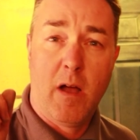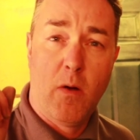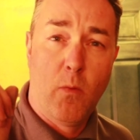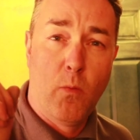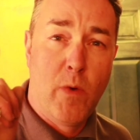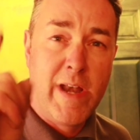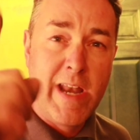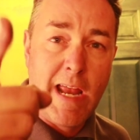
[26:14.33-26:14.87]

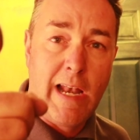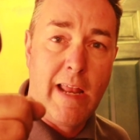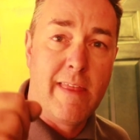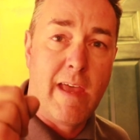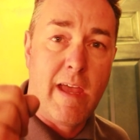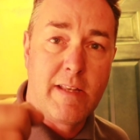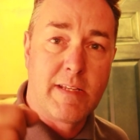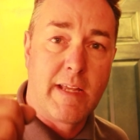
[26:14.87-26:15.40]
We're nearly
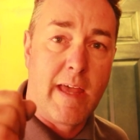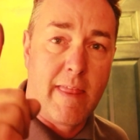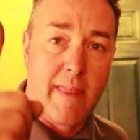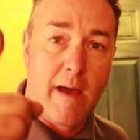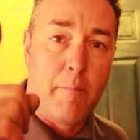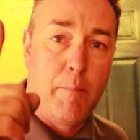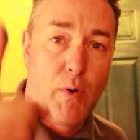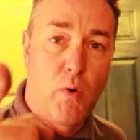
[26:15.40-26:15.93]
there to get
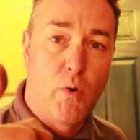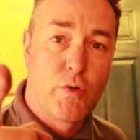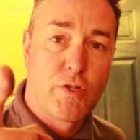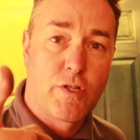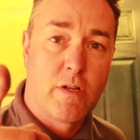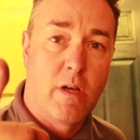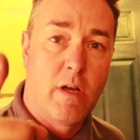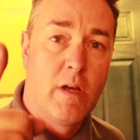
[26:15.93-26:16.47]
that
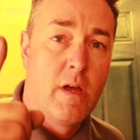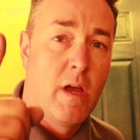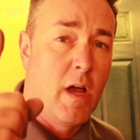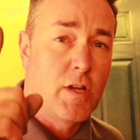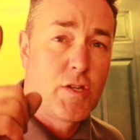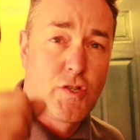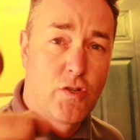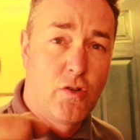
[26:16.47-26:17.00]
Porsche. I
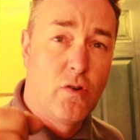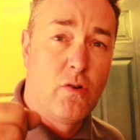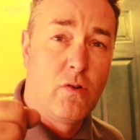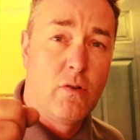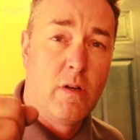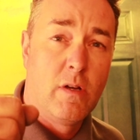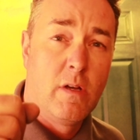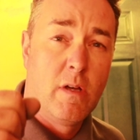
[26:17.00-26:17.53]
sure
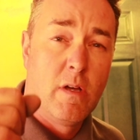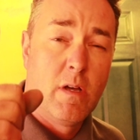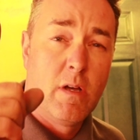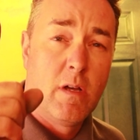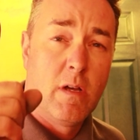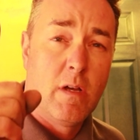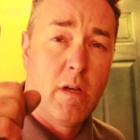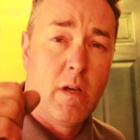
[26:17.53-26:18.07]

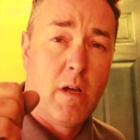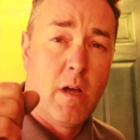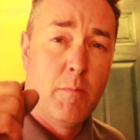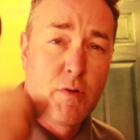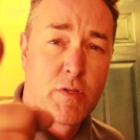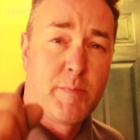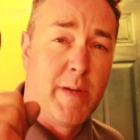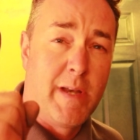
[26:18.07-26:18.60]
I
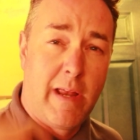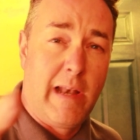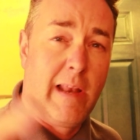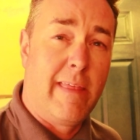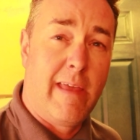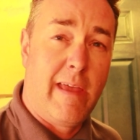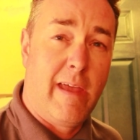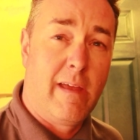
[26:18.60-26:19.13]
must be nearly
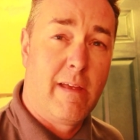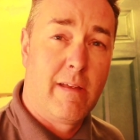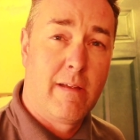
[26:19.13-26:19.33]
there.